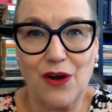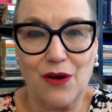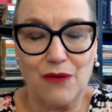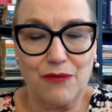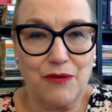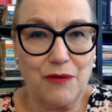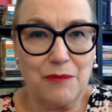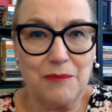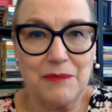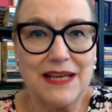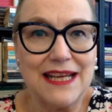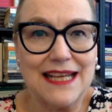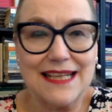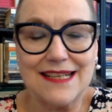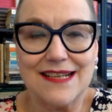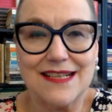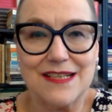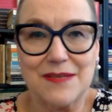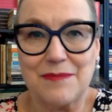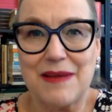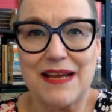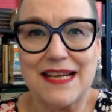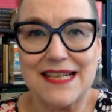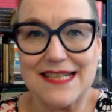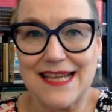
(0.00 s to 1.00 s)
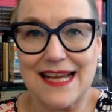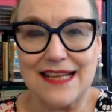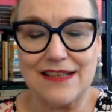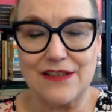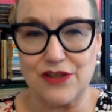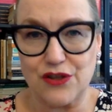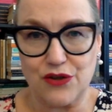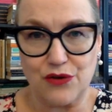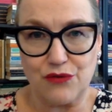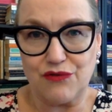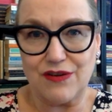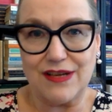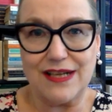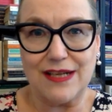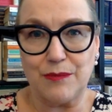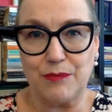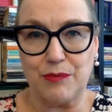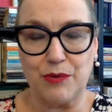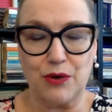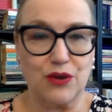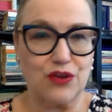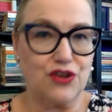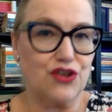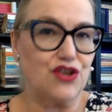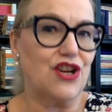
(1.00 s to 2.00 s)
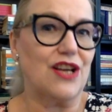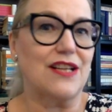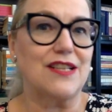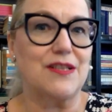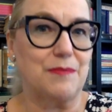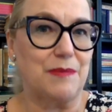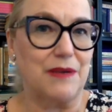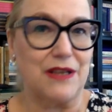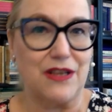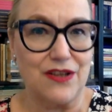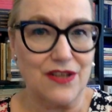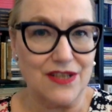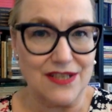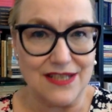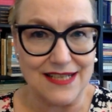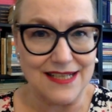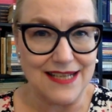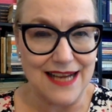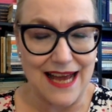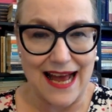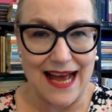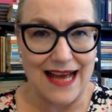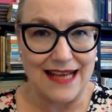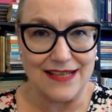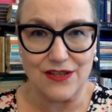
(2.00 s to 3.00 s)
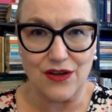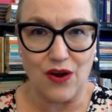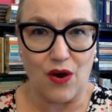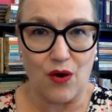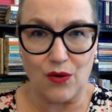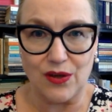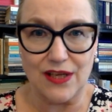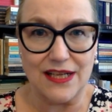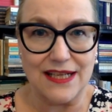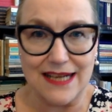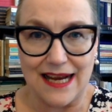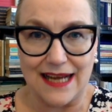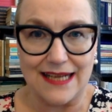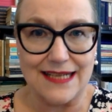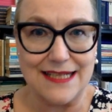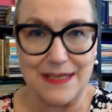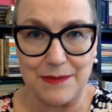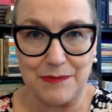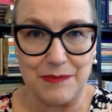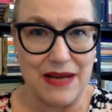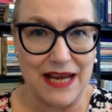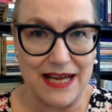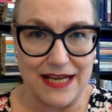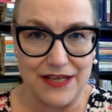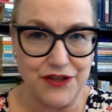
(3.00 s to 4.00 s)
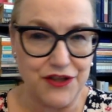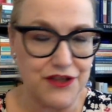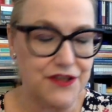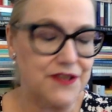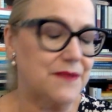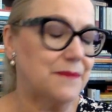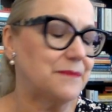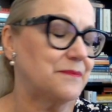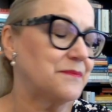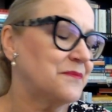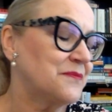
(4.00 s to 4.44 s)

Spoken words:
for me, it doesn't make sense to read a book just because it has only 90 pages.